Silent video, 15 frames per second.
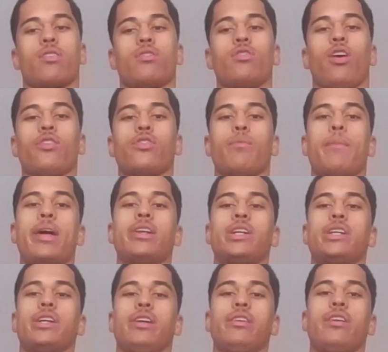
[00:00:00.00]
Not to
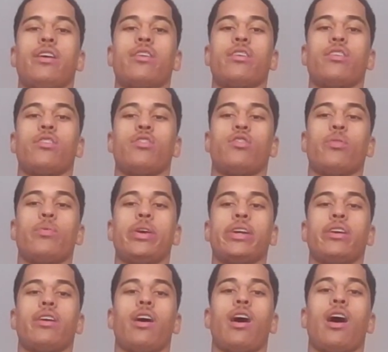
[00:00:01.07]
mention,
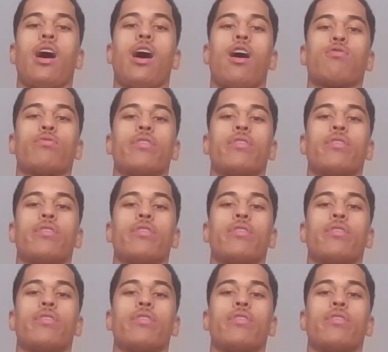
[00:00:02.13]
doing a half